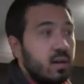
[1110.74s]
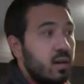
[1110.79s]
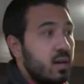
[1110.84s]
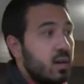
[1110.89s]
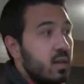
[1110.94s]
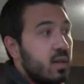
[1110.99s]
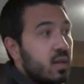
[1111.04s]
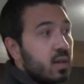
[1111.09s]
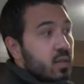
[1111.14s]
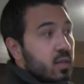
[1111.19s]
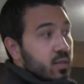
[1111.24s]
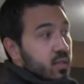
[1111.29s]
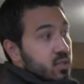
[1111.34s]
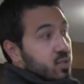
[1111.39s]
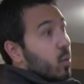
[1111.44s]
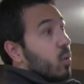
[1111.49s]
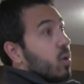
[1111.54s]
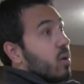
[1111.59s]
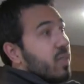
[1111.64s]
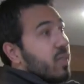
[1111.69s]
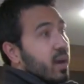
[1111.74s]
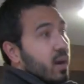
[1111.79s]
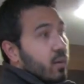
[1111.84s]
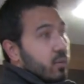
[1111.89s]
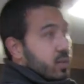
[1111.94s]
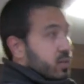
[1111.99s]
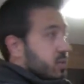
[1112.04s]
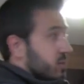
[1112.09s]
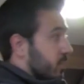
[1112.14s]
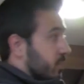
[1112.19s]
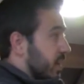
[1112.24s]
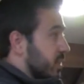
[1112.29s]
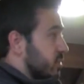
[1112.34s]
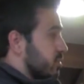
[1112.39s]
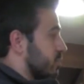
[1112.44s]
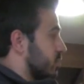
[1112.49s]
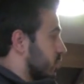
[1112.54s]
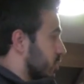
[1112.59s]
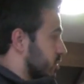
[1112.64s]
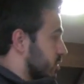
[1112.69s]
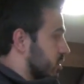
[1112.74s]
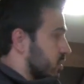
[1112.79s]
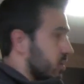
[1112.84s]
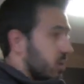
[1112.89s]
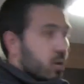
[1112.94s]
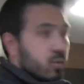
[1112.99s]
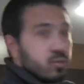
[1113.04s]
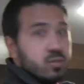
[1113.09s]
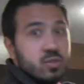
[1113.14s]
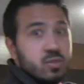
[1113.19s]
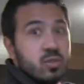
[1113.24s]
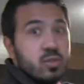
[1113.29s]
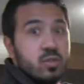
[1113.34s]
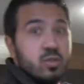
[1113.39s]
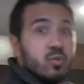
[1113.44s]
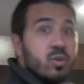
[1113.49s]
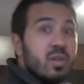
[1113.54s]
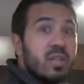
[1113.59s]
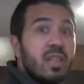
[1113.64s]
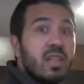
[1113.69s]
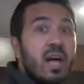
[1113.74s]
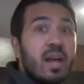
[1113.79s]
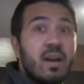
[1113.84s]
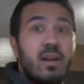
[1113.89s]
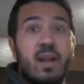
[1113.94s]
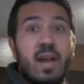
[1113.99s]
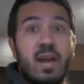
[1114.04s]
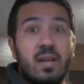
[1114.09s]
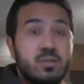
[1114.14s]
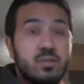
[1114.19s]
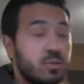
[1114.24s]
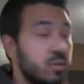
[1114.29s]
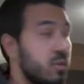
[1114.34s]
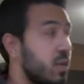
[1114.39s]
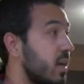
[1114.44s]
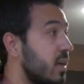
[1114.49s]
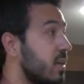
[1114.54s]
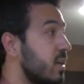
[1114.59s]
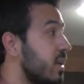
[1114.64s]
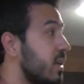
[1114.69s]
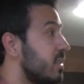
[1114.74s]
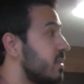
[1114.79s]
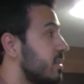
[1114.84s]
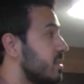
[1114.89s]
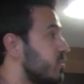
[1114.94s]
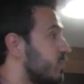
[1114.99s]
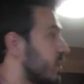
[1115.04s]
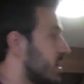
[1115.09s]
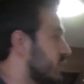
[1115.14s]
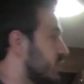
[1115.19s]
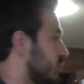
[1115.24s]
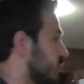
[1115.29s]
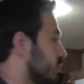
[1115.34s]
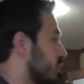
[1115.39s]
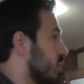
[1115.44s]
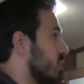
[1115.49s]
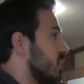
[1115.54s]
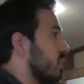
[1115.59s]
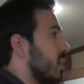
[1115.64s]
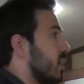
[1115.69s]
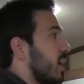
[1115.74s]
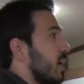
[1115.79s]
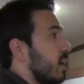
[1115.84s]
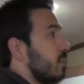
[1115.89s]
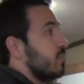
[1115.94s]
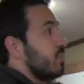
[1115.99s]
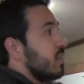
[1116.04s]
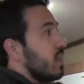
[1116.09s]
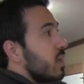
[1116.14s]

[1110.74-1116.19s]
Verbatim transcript: the door there when the bedroom door is closed, so you do get a lot of natural light in this bedroom during the day.